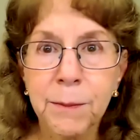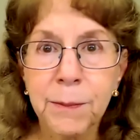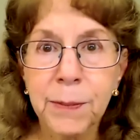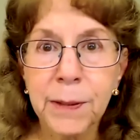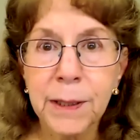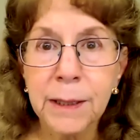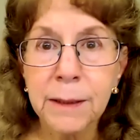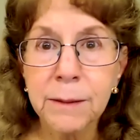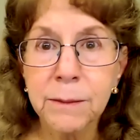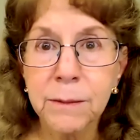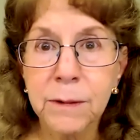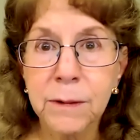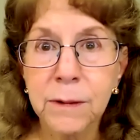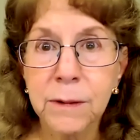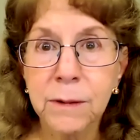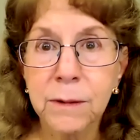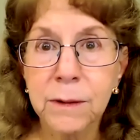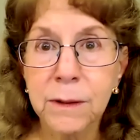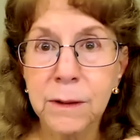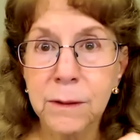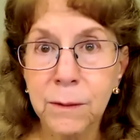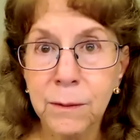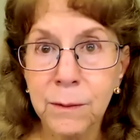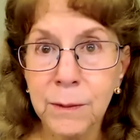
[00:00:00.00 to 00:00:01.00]
but
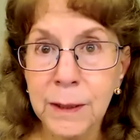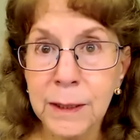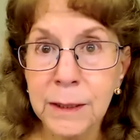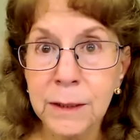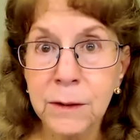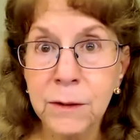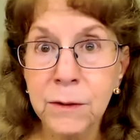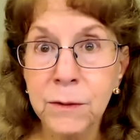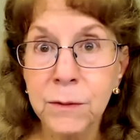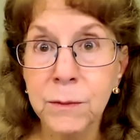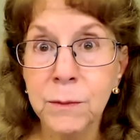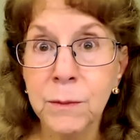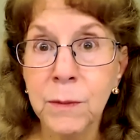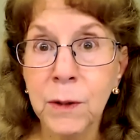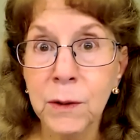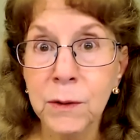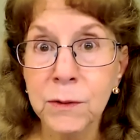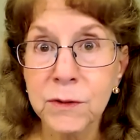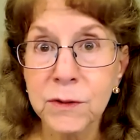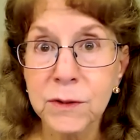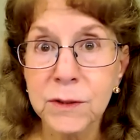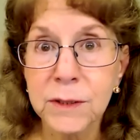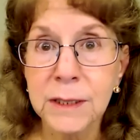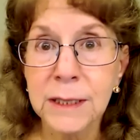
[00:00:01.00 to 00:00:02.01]
when you
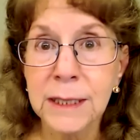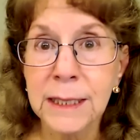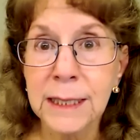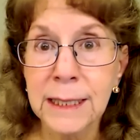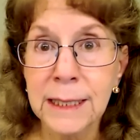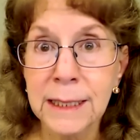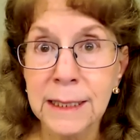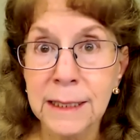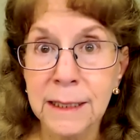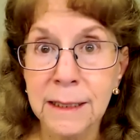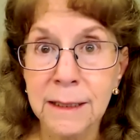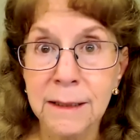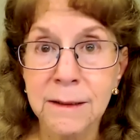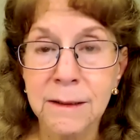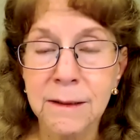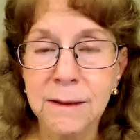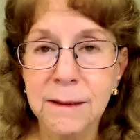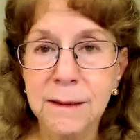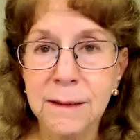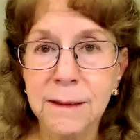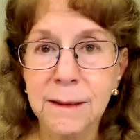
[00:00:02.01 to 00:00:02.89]
most need it.